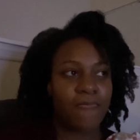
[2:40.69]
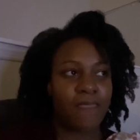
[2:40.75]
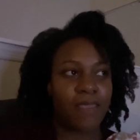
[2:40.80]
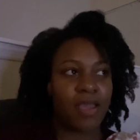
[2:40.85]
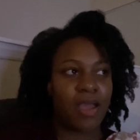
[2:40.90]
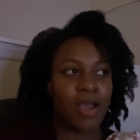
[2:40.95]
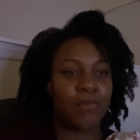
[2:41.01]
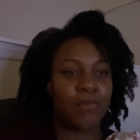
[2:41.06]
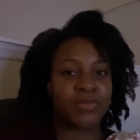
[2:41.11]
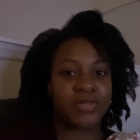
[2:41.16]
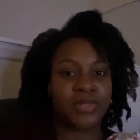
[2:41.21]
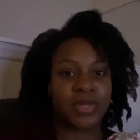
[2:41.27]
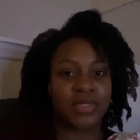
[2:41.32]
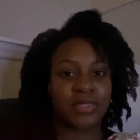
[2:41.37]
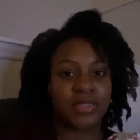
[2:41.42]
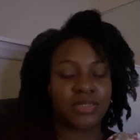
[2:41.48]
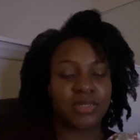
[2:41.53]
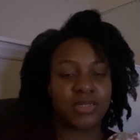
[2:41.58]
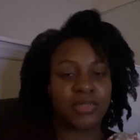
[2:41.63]
I was
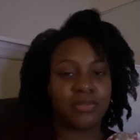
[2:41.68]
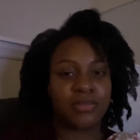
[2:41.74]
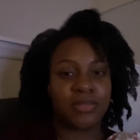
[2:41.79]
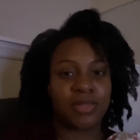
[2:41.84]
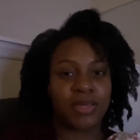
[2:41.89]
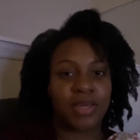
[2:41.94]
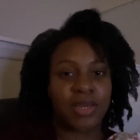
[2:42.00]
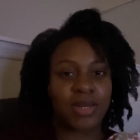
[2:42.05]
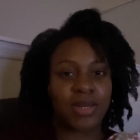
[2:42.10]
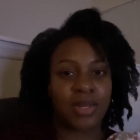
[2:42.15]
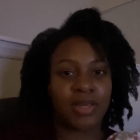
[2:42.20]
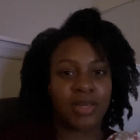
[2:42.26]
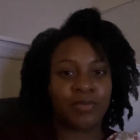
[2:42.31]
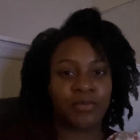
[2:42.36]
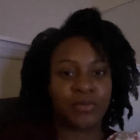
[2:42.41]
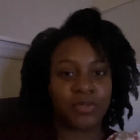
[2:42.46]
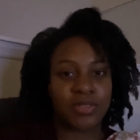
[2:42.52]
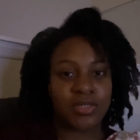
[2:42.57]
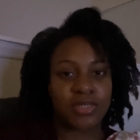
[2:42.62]
like done. The headache
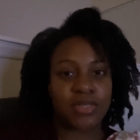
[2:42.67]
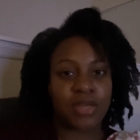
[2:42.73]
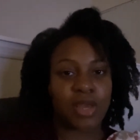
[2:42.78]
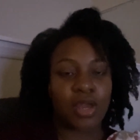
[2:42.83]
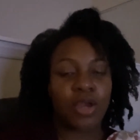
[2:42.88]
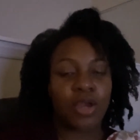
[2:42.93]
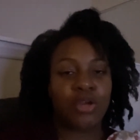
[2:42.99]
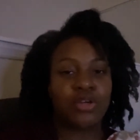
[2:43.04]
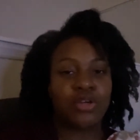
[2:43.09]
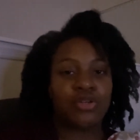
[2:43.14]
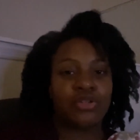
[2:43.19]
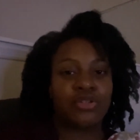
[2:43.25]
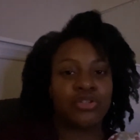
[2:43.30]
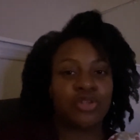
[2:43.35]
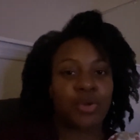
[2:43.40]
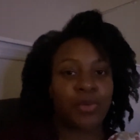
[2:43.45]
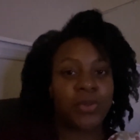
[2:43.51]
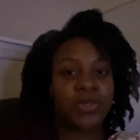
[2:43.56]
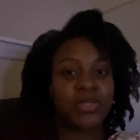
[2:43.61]
was
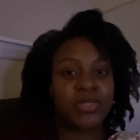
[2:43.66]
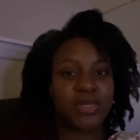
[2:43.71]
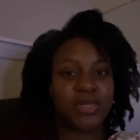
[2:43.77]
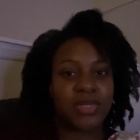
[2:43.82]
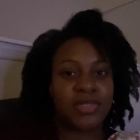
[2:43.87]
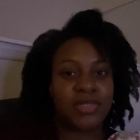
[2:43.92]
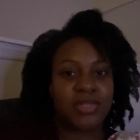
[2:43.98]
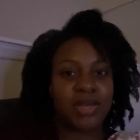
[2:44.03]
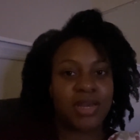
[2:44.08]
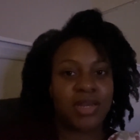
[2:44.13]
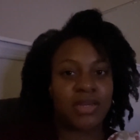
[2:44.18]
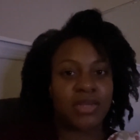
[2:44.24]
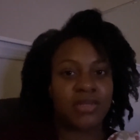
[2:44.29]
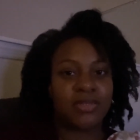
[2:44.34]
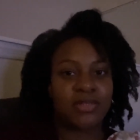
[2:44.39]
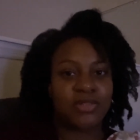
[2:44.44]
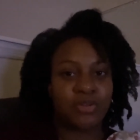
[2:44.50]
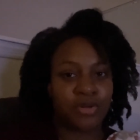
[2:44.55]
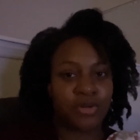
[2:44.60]
so intense, I
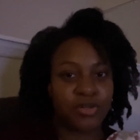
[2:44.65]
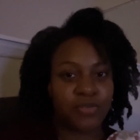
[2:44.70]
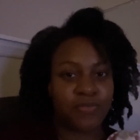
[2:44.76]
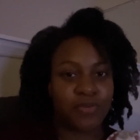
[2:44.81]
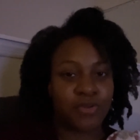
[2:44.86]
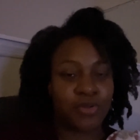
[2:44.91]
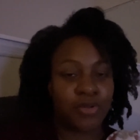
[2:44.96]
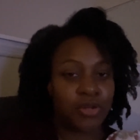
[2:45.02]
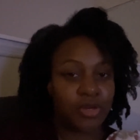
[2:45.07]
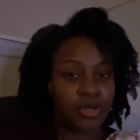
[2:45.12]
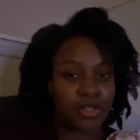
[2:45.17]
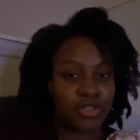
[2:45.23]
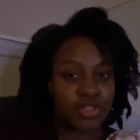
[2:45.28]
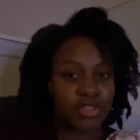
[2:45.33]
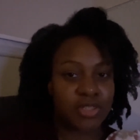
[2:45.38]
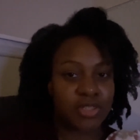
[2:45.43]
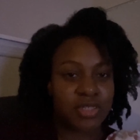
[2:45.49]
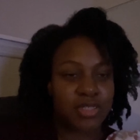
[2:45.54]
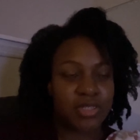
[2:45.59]
started to feel
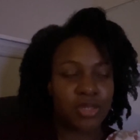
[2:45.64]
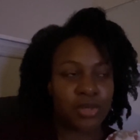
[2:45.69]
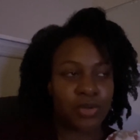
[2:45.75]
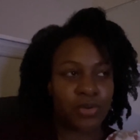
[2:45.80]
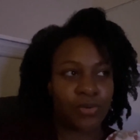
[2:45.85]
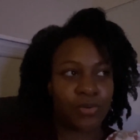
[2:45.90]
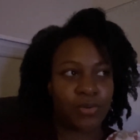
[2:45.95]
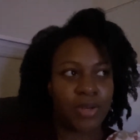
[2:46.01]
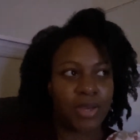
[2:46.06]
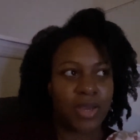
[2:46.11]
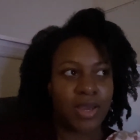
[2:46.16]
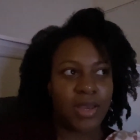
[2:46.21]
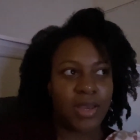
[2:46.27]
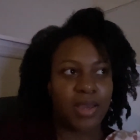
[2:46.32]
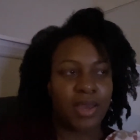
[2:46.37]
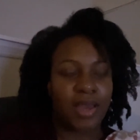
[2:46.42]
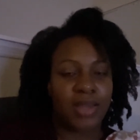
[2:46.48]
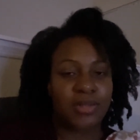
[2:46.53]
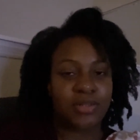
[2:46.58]
nauseous. So
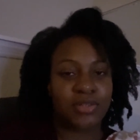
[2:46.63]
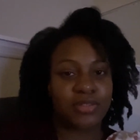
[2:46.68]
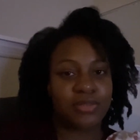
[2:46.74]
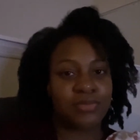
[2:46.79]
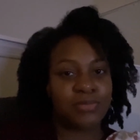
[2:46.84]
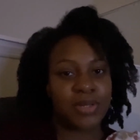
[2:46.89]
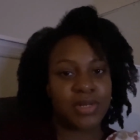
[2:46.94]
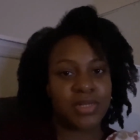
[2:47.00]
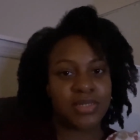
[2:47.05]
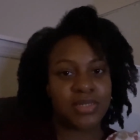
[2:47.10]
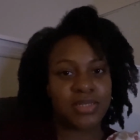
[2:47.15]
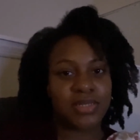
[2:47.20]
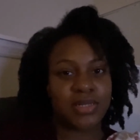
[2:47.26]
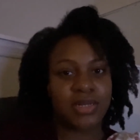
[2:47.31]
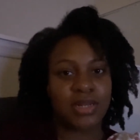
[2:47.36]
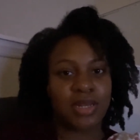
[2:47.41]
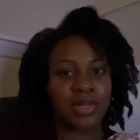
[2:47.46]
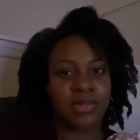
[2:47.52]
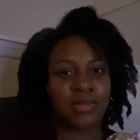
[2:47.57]
I took some
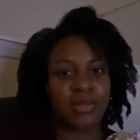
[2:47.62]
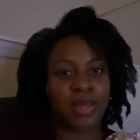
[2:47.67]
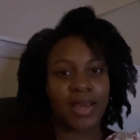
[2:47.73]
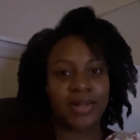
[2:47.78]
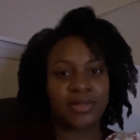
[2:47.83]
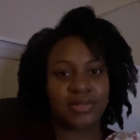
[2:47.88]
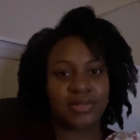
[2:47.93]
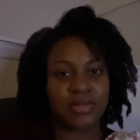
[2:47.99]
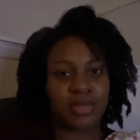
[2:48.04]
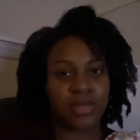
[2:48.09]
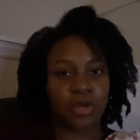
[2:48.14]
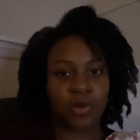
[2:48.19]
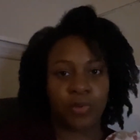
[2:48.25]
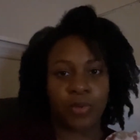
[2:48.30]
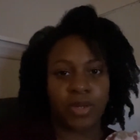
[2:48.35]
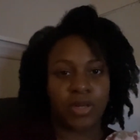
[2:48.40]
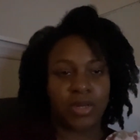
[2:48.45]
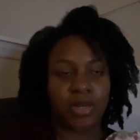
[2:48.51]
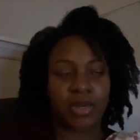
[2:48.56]
medicine and had to take a
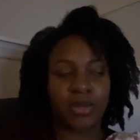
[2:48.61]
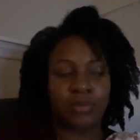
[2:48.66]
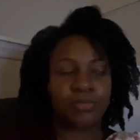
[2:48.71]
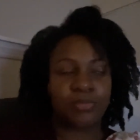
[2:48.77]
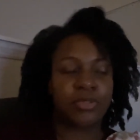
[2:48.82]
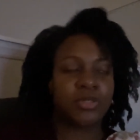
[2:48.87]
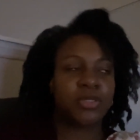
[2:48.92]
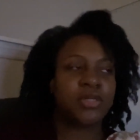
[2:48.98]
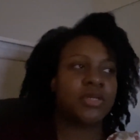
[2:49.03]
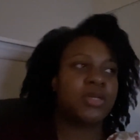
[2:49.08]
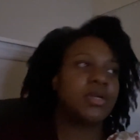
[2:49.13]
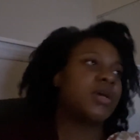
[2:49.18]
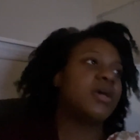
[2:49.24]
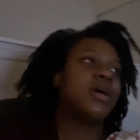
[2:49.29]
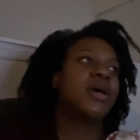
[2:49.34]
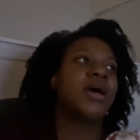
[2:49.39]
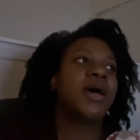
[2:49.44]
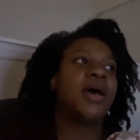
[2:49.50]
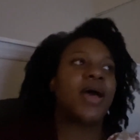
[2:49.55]
quick nap.
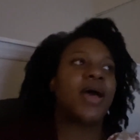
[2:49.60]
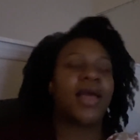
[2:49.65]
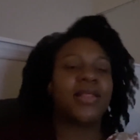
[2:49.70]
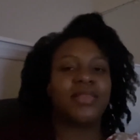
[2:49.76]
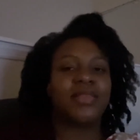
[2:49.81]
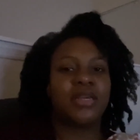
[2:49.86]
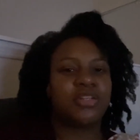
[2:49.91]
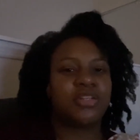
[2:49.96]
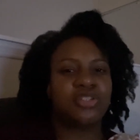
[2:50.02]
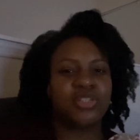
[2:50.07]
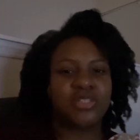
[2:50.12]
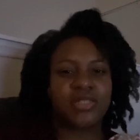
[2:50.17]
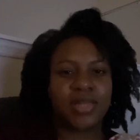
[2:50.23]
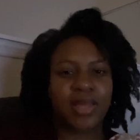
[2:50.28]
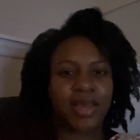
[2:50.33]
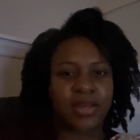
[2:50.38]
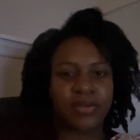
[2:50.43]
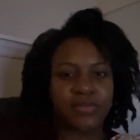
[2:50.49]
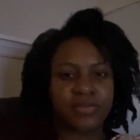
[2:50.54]
I think it's just
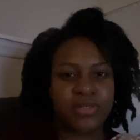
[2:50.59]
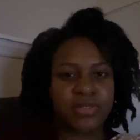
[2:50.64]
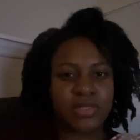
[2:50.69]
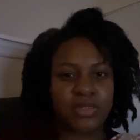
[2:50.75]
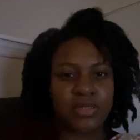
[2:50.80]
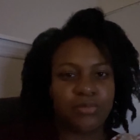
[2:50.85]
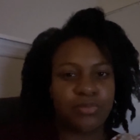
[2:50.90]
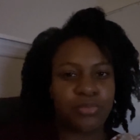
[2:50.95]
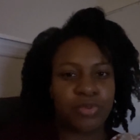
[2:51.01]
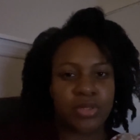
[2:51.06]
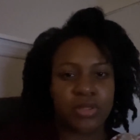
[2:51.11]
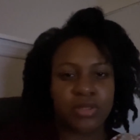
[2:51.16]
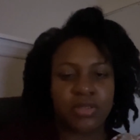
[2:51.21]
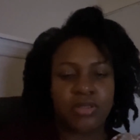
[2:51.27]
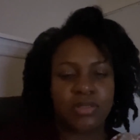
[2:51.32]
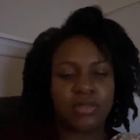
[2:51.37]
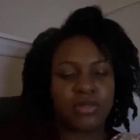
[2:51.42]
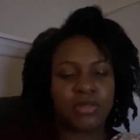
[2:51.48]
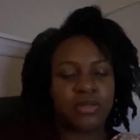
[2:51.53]
lack of sleep
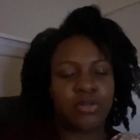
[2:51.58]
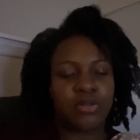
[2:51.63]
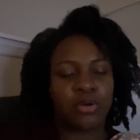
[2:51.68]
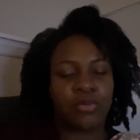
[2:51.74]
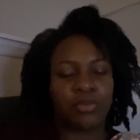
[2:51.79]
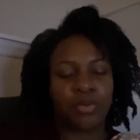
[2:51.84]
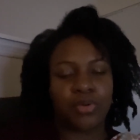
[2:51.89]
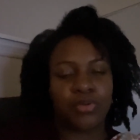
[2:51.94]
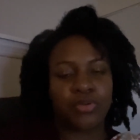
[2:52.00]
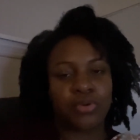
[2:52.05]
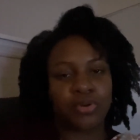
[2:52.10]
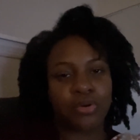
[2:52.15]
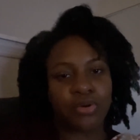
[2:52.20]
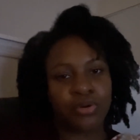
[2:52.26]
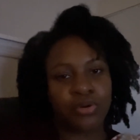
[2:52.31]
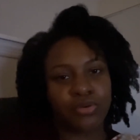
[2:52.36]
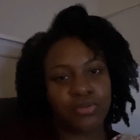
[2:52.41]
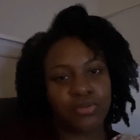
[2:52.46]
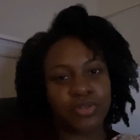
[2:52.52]
with, you know, both
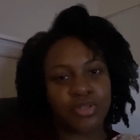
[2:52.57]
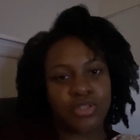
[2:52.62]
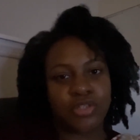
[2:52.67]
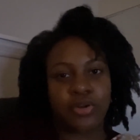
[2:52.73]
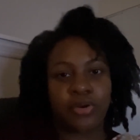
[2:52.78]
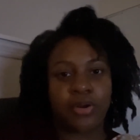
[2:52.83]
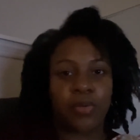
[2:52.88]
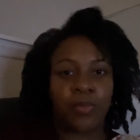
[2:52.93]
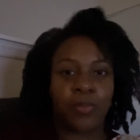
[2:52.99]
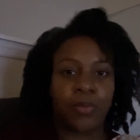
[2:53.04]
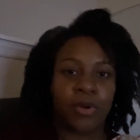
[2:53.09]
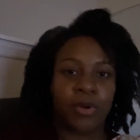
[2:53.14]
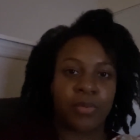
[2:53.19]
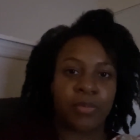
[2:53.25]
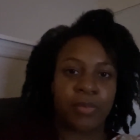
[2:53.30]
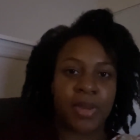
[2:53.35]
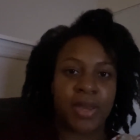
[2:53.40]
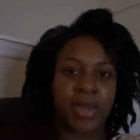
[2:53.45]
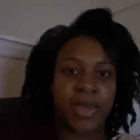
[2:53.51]
girls and starting
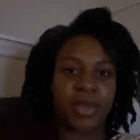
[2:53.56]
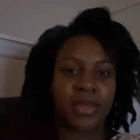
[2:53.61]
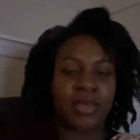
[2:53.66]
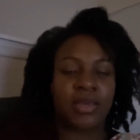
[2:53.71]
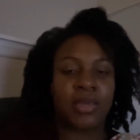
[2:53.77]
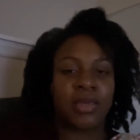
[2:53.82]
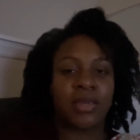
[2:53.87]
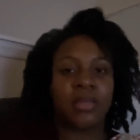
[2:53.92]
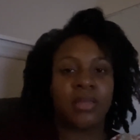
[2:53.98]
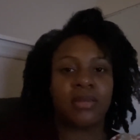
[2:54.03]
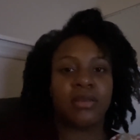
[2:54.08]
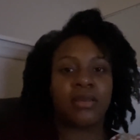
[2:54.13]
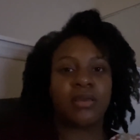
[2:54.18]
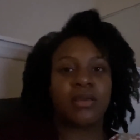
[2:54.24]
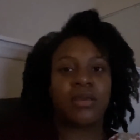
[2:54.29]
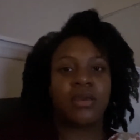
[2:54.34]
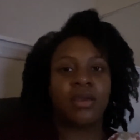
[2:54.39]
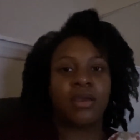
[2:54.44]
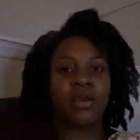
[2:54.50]
work back and
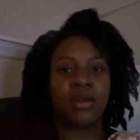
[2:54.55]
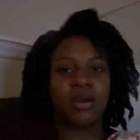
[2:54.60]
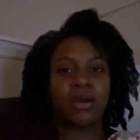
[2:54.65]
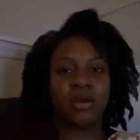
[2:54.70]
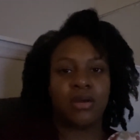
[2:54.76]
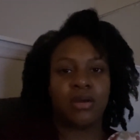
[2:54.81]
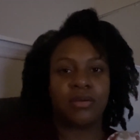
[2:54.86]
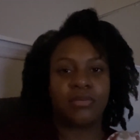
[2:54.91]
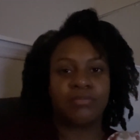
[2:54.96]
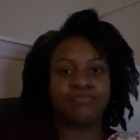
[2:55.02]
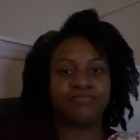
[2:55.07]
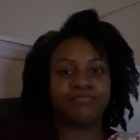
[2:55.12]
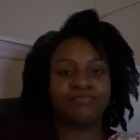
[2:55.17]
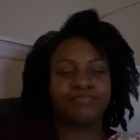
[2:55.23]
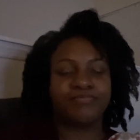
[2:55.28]
um,